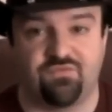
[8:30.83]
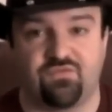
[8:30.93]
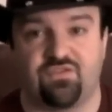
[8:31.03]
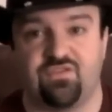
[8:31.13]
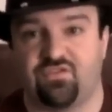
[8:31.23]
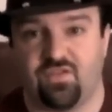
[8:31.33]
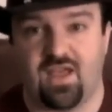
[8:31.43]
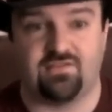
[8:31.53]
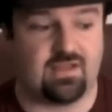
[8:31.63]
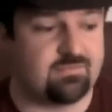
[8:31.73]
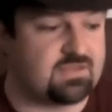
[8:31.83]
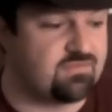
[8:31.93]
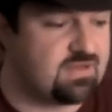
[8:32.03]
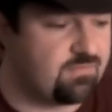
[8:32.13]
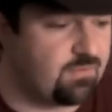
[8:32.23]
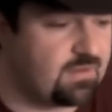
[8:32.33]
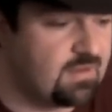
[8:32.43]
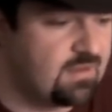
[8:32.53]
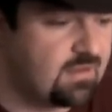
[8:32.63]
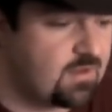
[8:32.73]
since the last time that you did one.
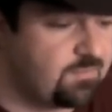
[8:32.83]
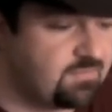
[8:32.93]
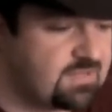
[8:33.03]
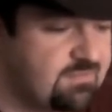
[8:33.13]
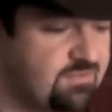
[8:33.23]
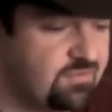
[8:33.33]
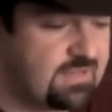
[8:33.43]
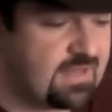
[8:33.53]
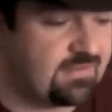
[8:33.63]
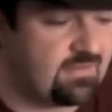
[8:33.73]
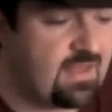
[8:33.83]
I hope you'll keep doing it and